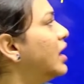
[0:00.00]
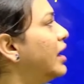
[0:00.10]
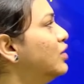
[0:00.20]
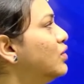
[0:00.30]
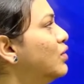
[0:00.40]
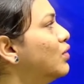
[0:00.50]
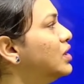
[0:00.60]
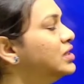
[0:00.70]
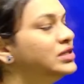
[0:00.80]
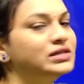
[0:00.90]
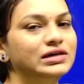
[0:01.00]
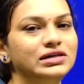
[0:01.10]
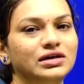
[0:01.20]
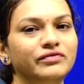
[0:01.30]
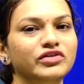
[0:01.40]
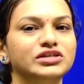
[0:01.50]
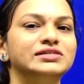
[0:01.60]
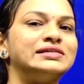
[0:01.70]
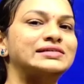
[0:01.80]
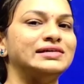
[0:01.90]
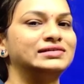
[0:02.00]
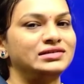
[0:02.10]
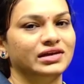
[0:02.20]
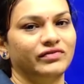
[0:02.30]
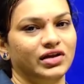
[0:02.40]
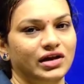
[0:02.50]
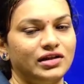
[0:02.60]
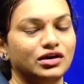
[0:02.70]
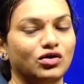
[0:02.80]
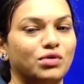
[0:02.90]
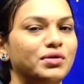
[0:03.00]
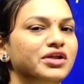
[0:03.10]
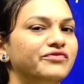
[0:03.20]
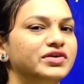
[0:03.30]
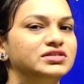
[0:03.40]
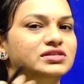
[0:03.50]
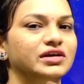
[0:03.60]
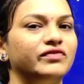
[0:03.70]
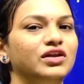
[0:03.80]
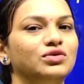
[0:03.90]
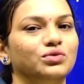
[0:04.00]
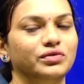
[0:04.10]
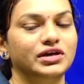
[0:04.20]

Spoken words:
I know only the third term, which is a 6 is given, and the common difference is given 2.